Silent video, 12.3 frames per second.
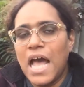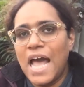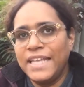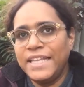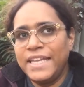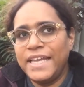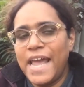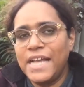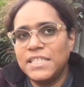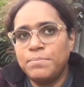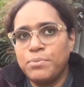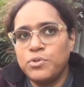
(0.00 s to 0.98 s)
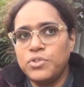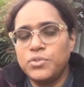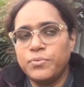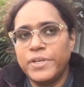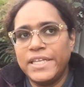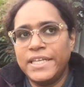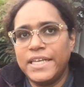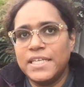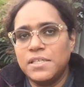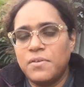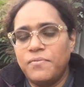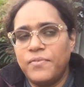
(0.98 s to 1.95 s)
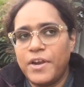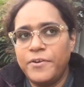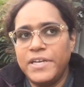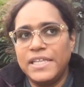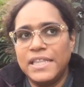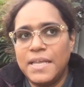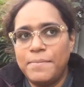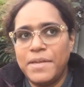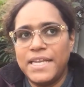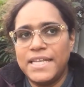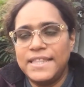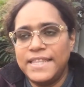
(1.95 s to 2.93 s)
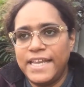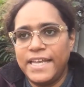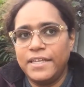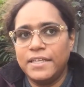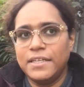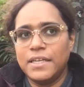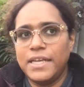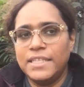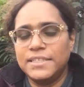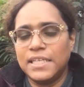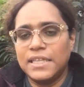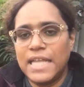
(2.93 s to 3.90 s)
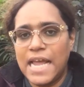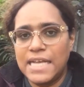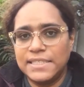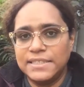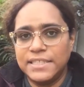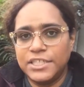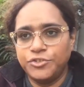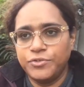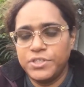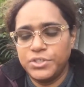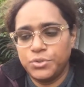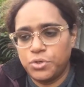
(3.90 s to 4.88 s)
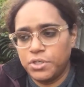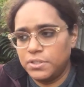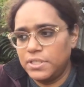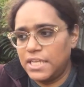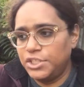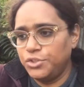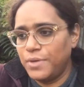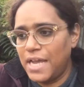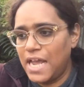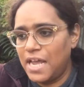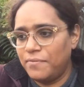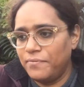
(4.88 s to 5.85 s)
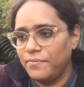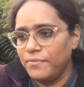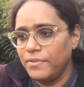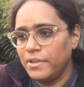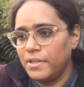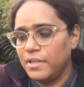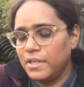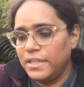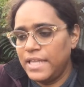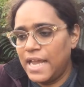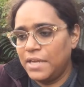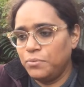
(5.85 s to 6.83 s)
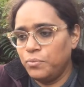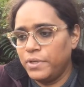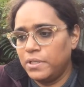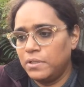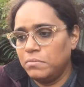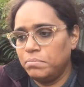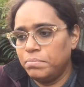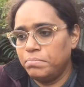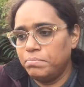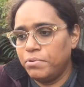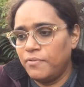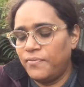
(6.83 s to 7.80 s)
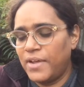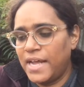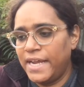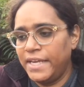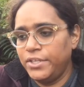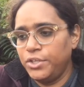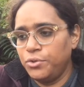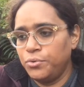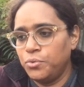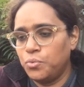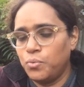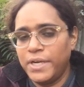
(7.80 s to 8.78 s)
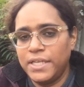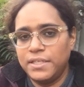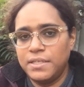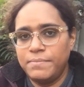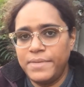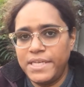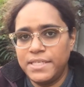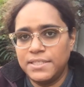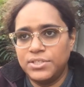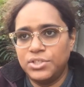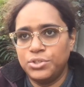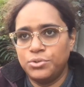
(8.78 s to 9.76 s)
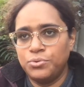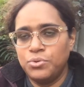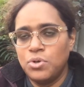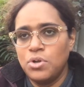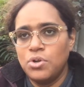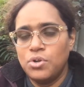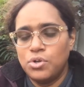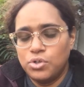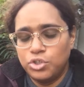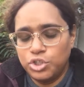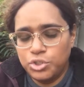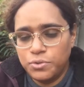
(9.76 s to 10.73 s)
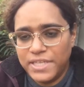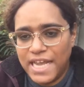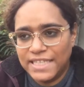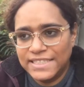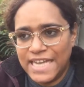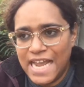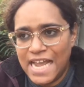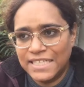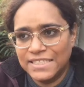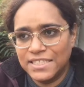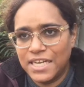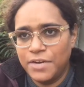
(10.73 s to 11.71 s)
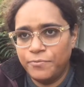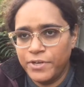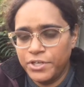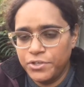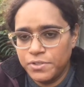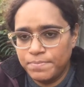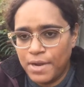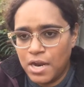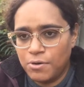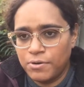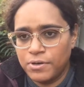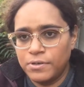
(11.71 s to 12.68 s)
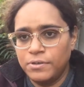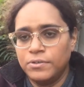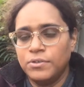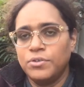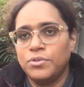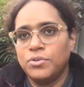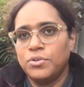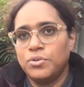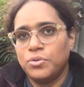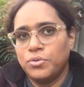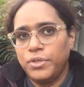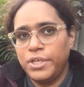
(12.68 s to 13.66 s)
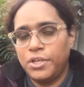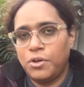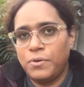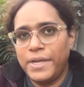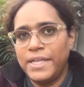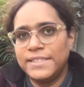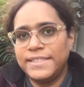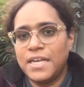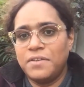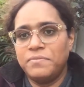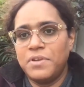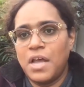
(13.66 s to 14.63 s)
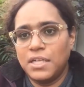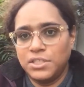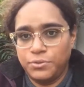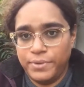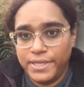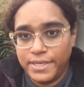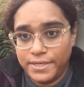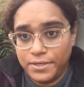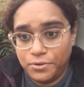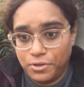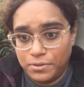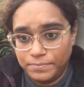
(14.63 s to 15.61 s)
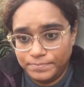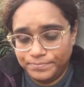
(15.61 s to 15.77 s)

I think X Boost really is a very limited thing. It's a last ditch resort that you have that will provide you with the means to do that task at reduced power, you know, instead of not doing it at all.